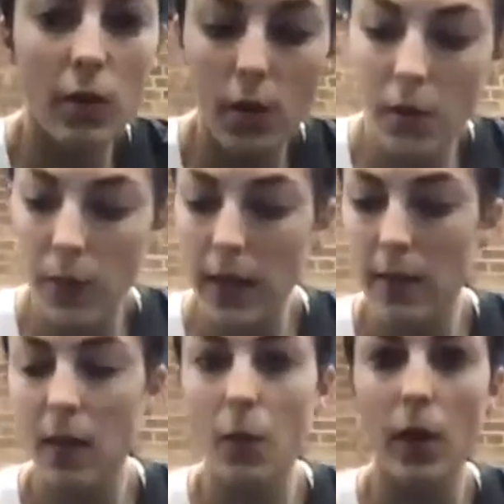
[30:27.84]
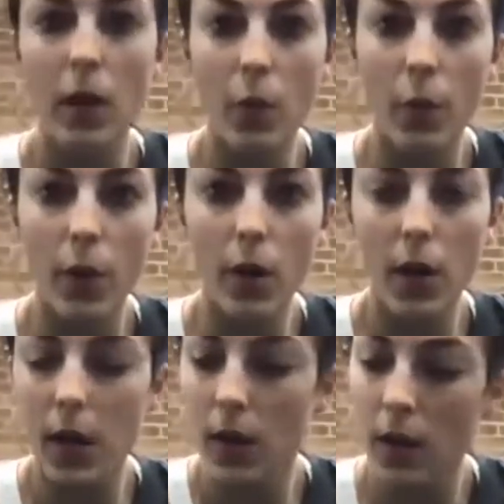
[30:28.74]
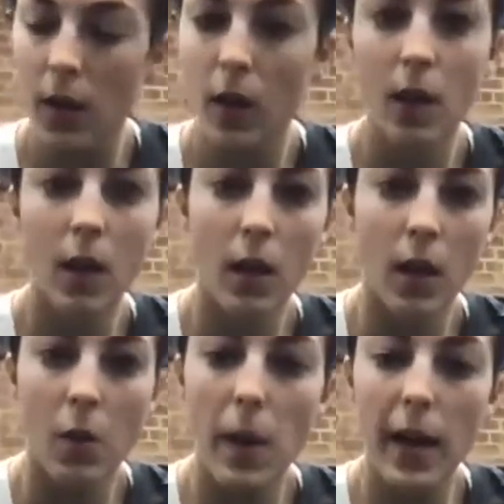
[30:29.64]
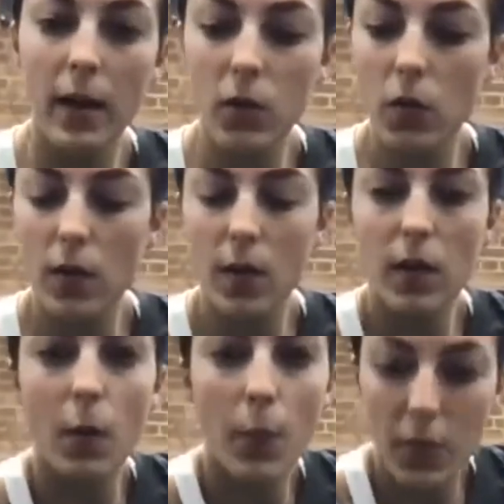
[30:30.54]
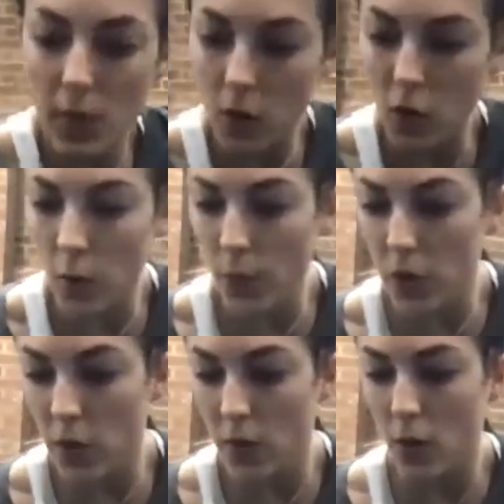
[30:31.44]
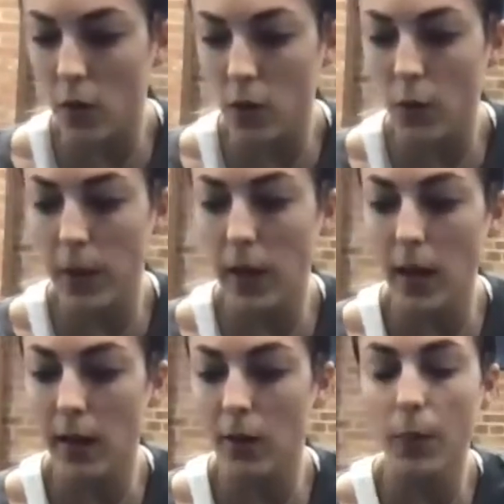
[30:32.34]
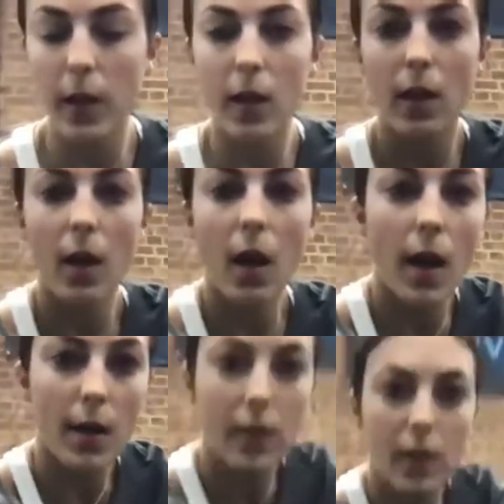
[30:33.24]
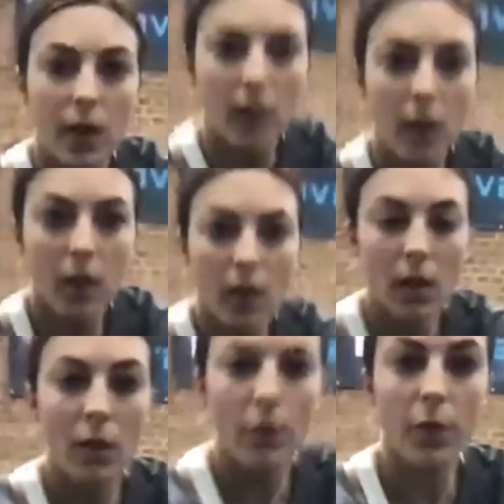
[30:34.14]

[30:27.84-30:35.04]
a really similar work, but into a sitting position, which is going to be a little bit harder for